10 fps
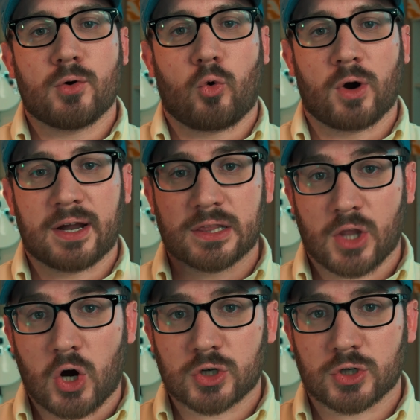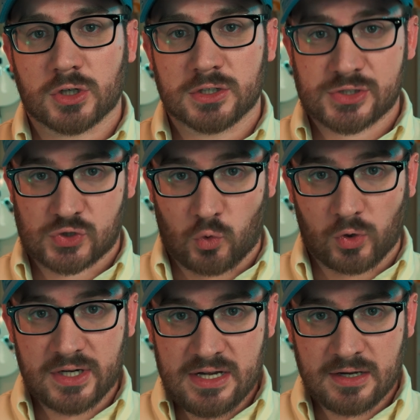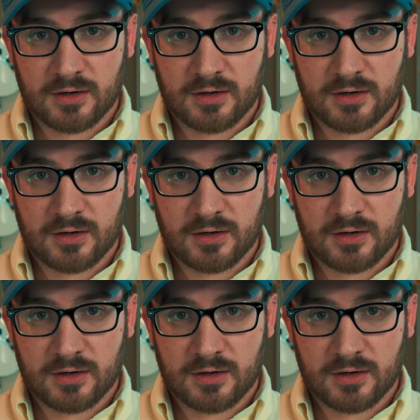or a longer story.